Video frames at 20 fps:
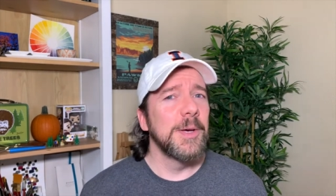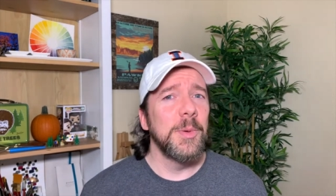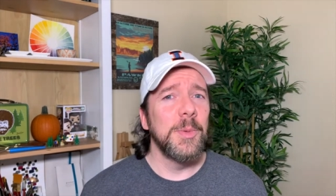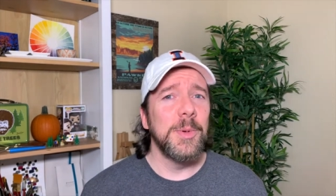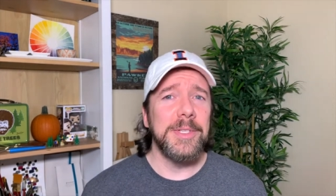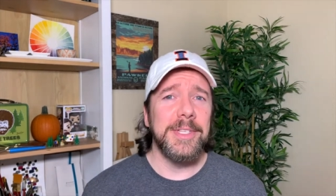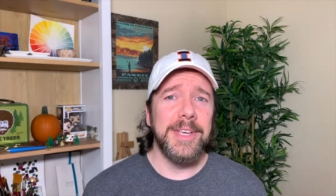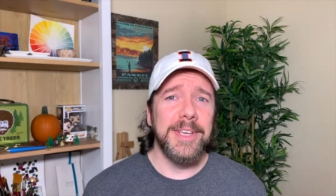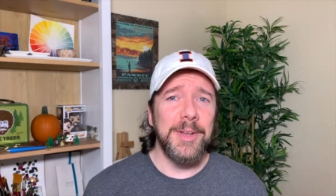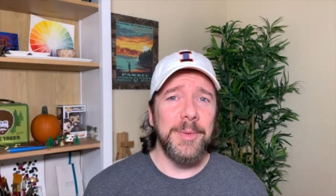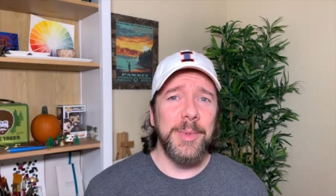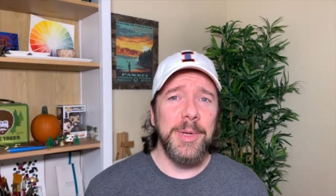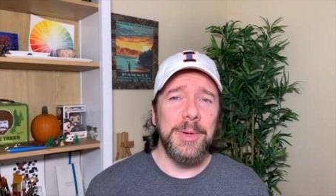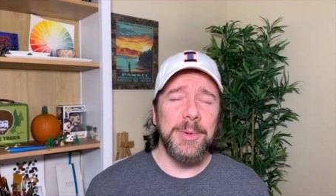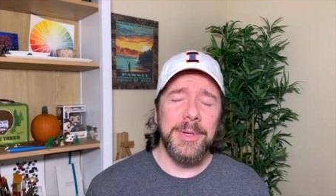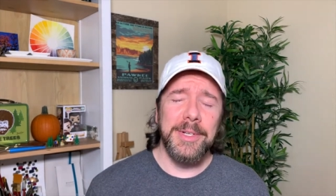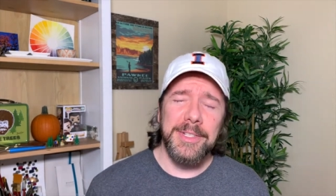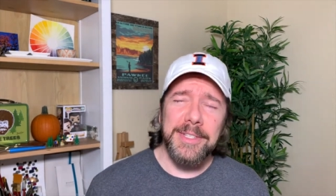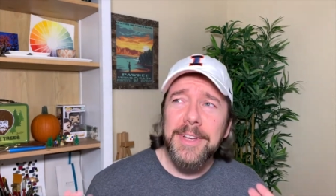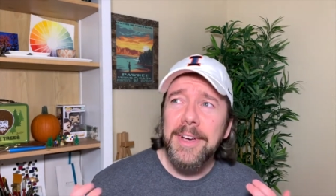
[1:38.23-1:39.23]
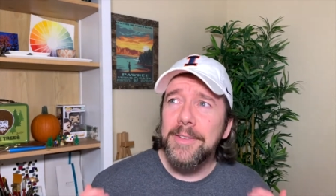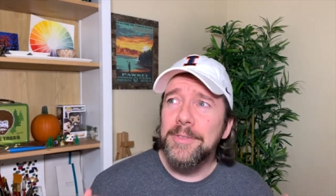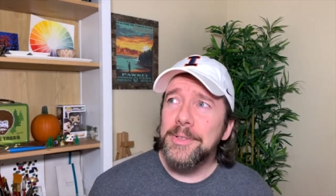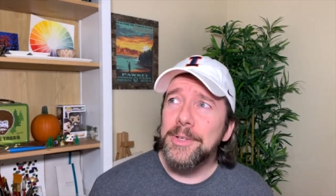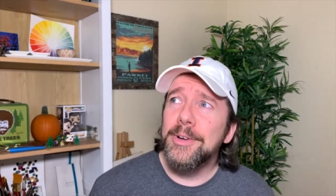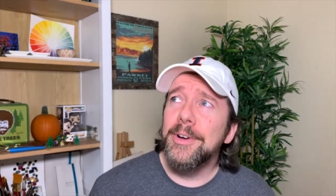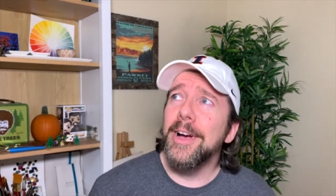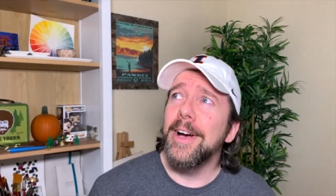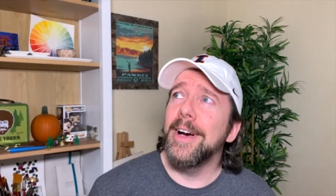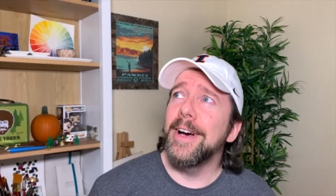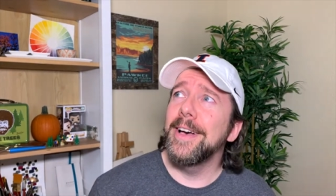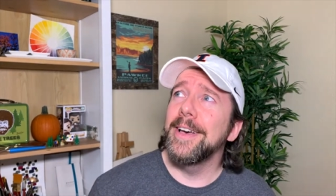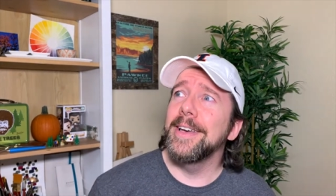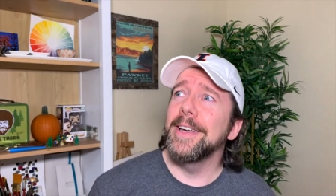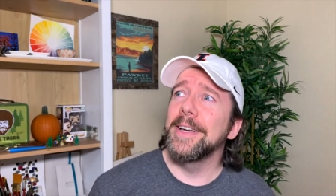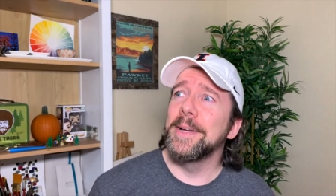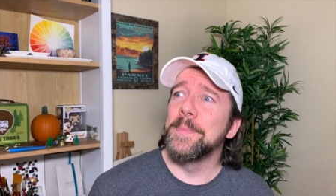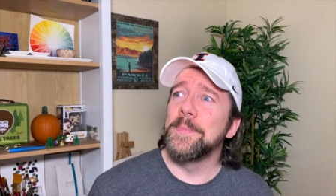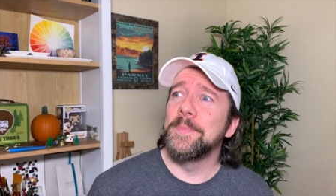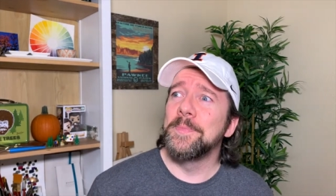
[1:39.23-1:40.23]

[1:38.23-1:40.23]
Was it gonna be When Doves Cry?